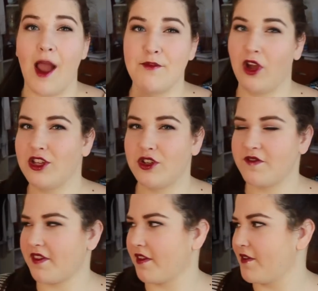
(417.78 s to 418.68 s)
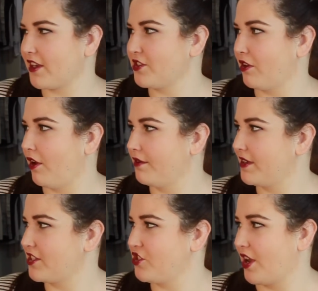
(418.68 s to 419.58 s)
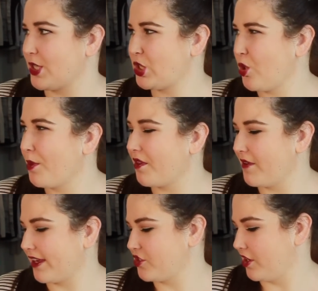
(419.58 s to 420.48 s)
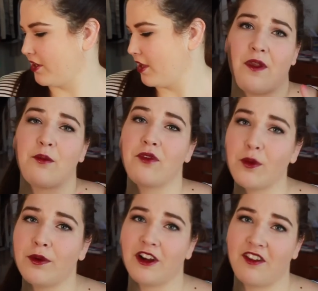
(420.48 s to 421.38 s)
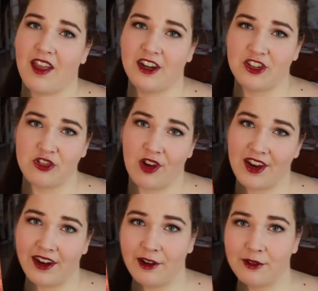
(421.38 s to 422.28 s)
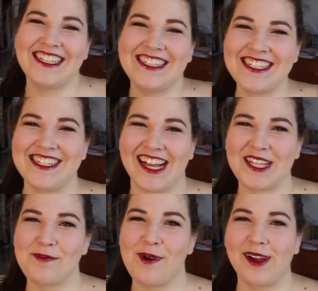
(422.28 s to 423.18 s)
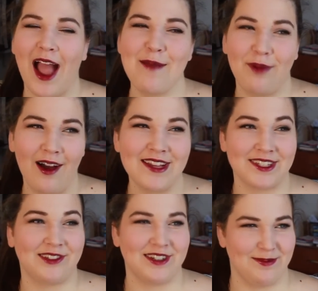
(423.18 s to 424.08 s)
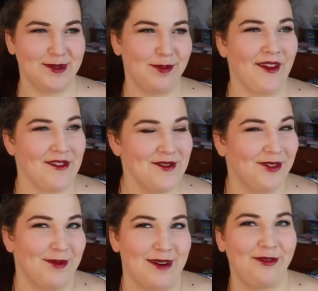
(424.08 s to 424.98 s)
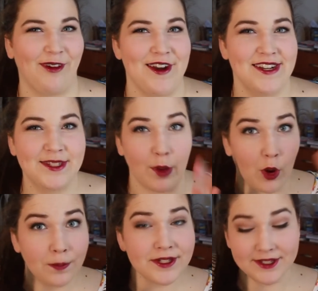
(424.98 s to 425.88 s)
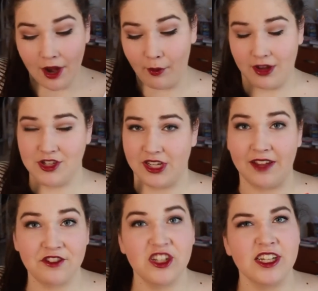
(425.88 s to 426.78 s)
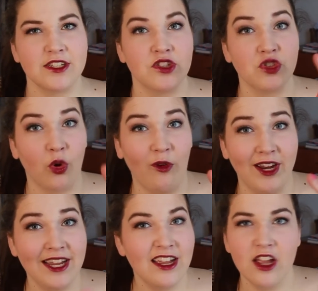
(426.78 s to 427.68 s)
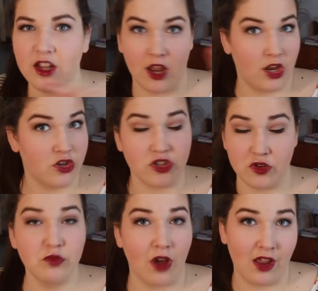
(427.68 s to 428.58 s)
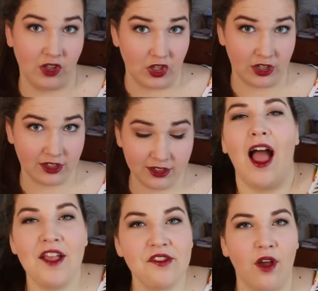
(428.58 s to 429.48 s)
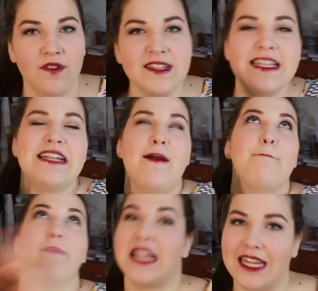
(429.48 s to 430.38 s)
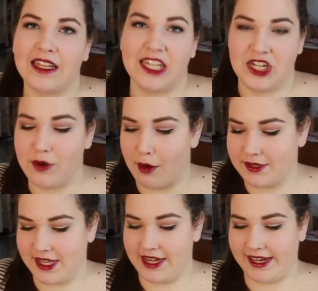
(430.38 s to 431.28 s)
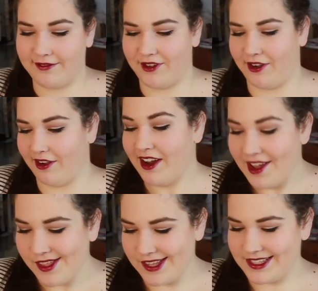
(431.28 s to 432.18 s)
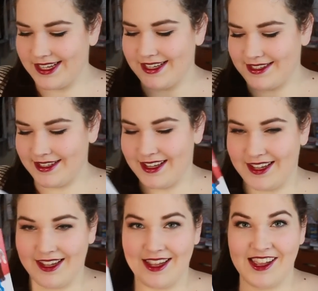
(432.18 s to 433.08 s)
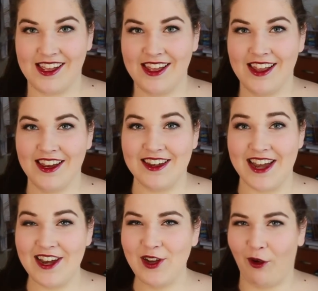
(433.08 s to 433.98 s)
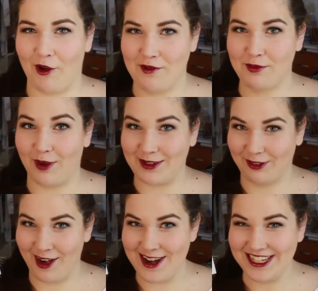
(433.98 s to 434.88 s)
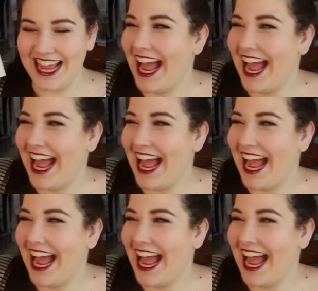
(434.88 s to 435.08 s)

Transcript: I'm not sure if this is fiction or nonfiction. I assume it's fiction. I'm super excited to try it out. This next book I bought as a Christmas present for my friend, so I hope she's not watching. If she is, Dory do not look. I saw this and immediately knew I was getting it for her. This is Knit Your Own Boyfriend.